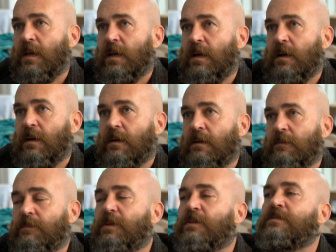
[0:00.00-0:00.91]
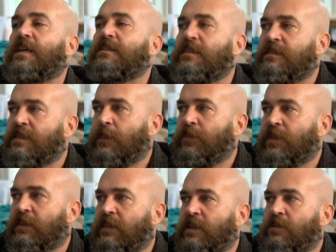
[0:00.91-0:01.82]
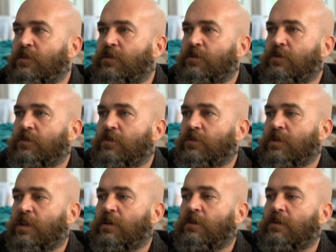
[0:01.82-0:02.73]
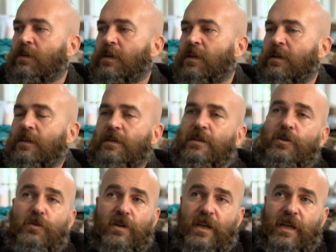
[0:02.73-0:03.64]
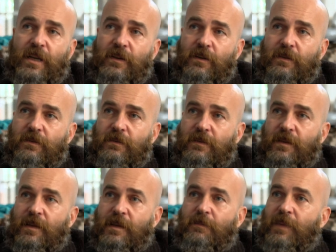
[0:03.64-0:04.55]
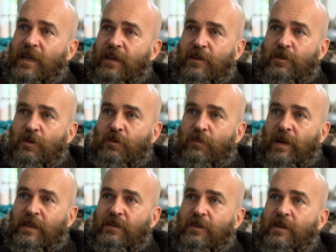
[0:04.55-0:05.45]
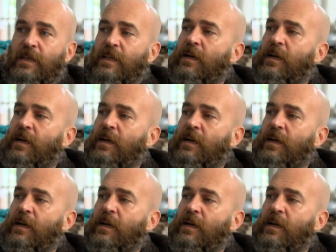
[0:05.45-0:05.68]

Uh, because that is something that you, you know, you are here making a documentary